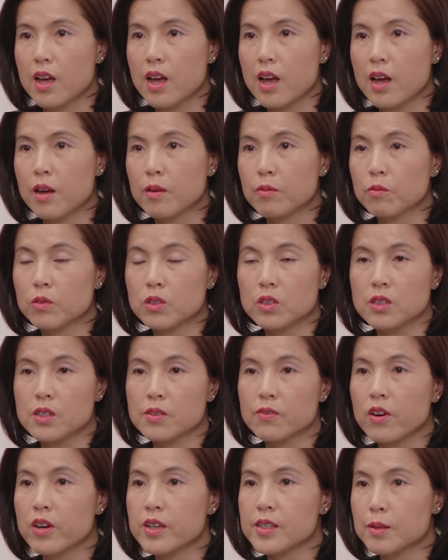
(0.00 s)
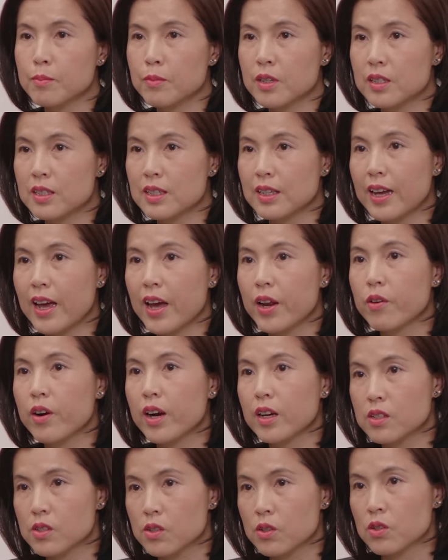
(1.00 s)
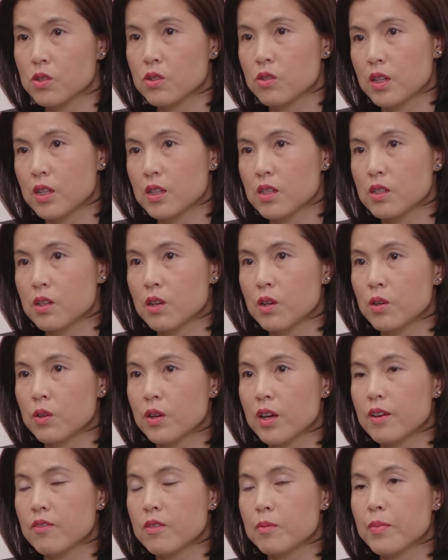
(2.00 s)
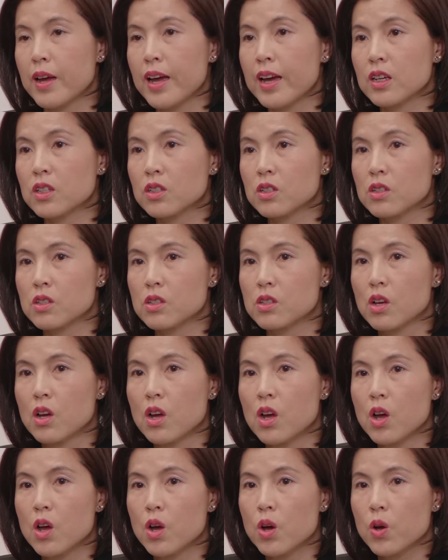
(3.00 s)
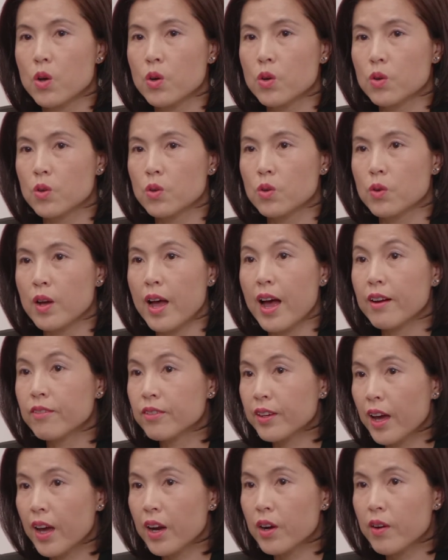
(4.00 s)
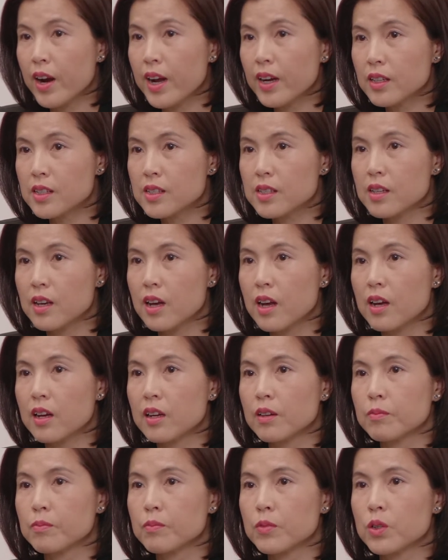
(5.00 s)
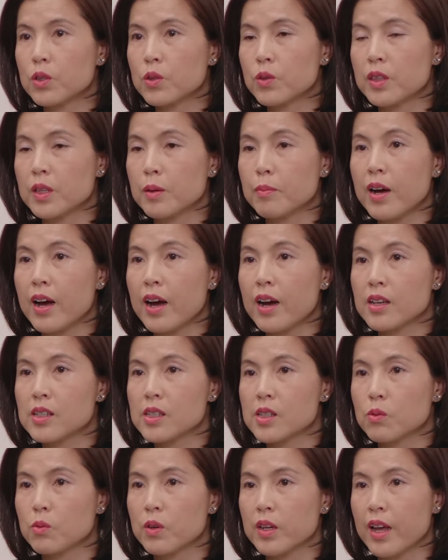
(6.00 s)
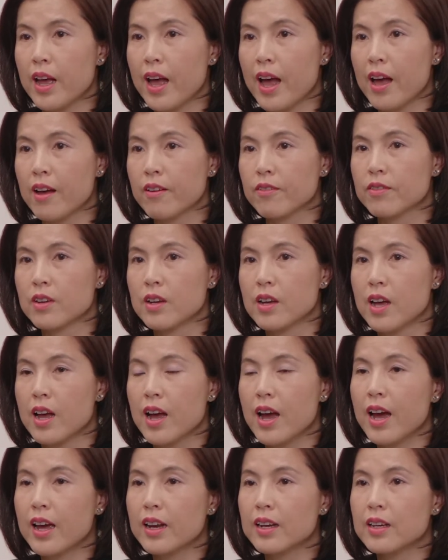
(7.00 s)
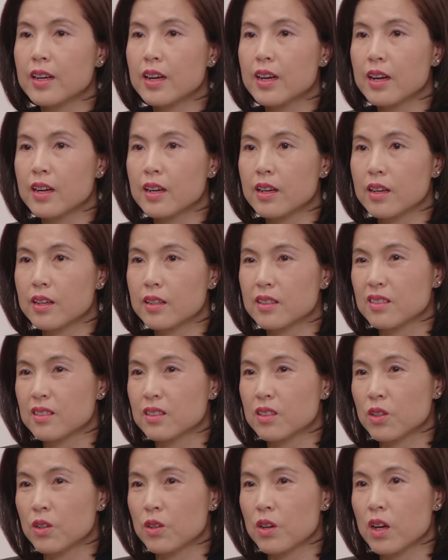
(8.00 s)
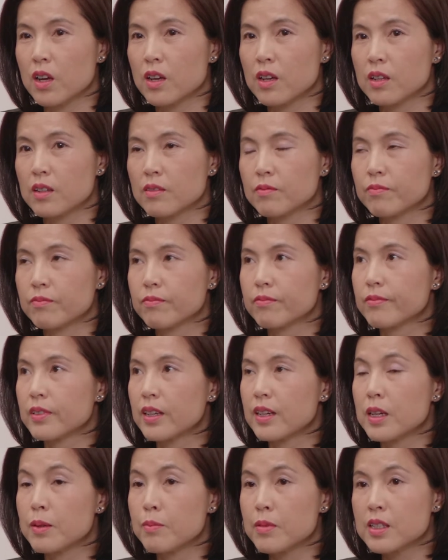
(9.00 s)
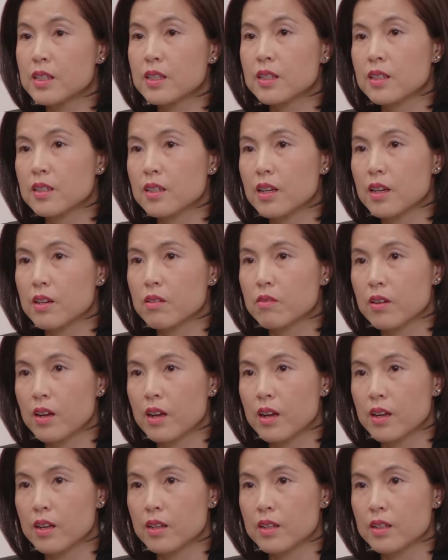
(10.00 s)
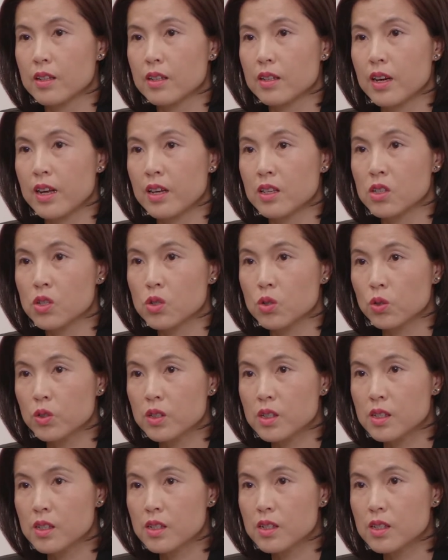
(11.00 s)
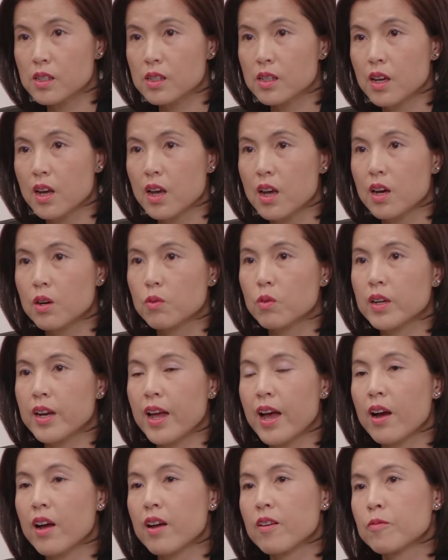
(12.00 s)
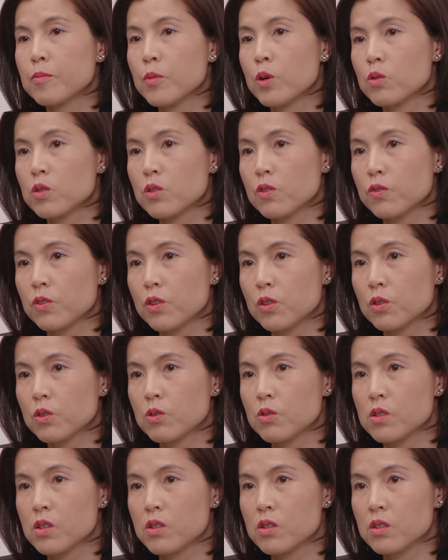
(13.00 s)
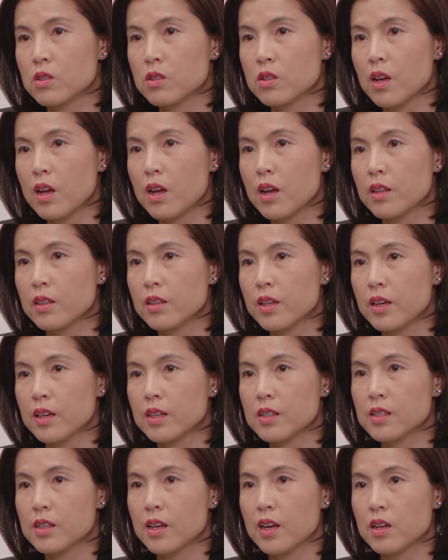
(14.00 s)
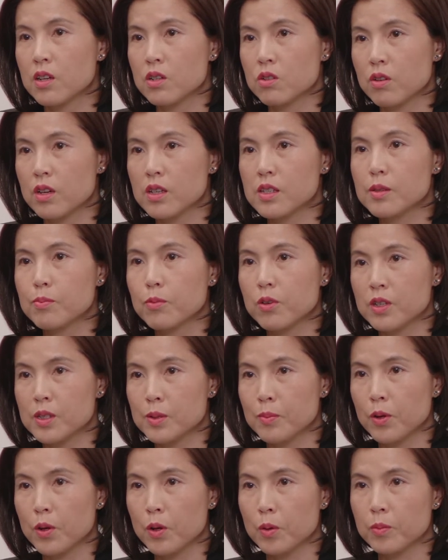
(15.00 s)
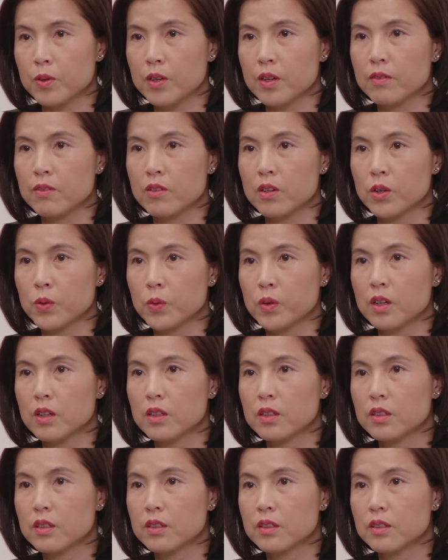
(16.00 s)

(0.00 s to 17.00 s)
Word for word: um, which is very similar to cataract surgery. So even patients who have cataracts, um, who in the past we have had uh, you know, um, limited uh, lens choices, we now have multifocals and uh, these can address presbyopia very well.